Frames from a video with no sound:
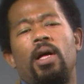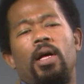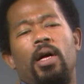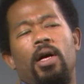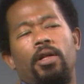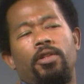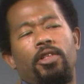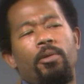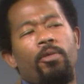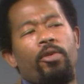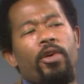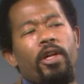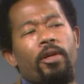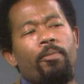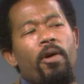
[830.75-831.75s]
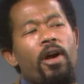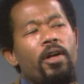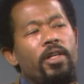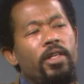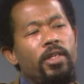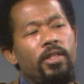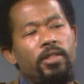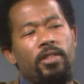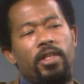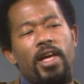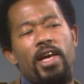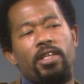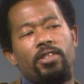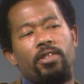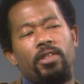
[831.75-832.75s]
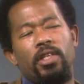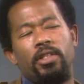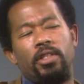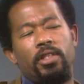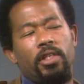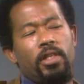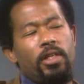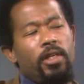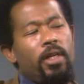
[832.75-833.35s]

The Democratic Party is a national entity.